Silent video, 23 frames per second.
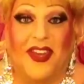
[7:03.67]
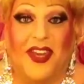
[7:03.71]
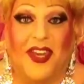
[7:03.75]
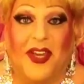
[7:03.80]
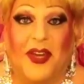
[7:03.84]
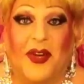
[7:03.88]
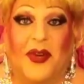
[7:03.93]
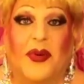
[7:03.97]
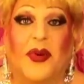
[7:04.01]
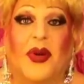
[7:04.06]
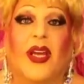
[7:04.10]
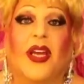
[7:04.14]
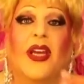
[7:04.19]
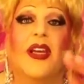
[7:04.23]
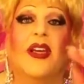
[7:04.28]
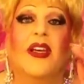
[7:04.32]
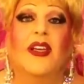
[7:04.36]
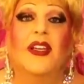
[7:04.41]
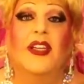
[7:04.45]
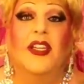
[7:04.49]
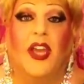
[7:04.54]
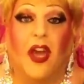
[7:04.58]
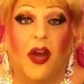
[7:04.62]
you.
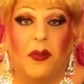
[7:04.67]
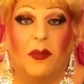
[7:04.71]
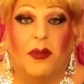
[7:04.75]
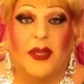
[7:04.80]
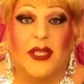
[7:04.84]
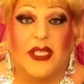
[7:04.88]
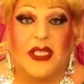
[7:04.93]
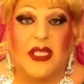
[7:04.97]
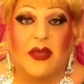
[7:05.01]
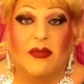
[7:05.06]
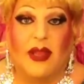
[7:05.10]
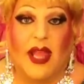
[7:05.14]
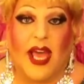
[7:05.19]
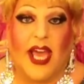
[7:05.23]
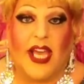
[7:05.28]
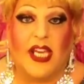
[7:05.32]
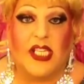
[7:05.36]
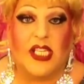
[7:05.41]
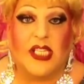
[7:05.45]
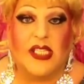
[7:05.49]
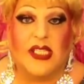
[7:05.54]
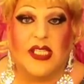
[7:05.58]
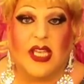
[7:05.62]
Go put some
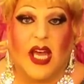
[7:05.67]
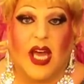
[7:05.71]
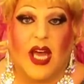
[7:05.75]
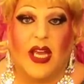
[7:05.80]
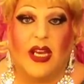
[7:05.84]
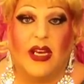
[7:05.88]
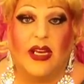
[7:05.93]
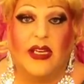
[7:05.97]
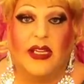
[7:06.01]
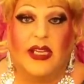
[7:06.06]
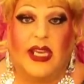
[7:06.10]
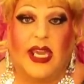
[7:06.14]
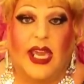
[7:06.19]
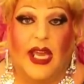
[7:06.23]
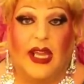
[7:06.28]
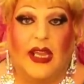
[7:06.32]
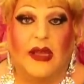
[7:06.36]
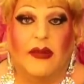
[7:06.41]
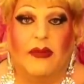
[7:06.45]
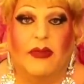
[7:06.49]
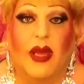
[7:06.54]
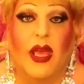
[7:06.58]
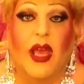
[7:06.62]
lashes on and kill
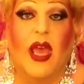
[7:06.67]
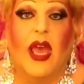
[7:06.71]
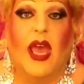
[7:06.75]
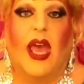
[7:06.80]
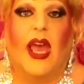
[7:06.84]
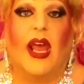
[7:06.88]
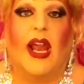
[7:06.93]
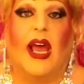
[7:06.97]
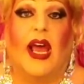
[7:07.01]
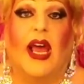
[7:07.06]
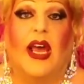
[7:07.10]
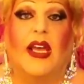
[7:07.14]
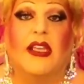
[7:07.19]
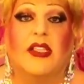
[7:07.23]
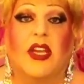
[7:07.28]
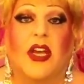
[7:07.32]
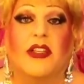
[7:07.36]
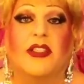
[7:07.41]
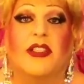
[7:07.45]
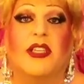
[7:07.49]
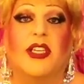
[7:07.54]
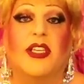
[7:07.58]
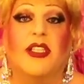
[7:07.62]
them. And I'll
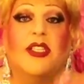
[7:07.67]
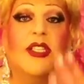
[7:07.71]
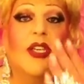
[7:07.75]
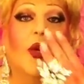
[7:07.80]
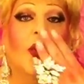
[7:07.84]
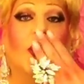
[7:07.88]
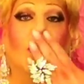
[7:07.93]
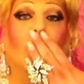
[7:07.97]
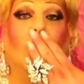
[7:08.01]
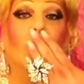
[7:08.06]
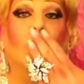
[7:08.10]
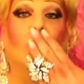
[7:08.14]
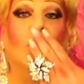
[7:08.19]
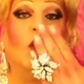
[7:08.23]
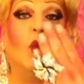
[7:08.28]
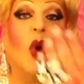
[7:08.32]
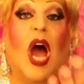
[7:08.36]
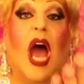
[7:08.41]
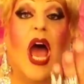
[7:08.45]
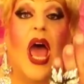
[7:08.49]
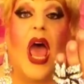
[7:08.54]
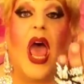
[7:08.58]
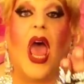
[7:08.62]
talk to you soon.
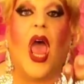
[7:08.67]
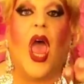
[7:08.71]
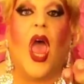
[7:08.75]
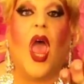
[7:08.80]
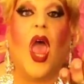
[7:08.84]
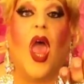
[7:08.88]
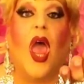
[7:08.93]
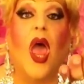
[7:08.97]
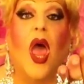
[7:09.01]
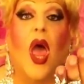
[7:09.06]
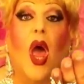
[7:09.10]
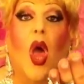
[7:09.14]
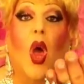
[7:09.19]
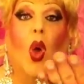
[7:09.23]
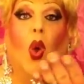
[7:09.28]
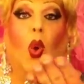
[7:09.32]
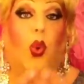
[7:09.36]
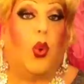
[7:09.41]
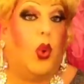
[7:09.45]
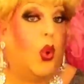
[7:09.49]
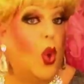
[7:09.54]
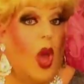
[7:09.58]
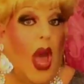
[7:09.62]
Mwah!
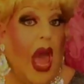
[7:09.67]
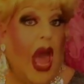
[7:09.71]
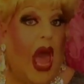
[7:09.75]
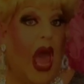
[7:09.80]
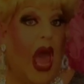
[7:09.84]
Mwah!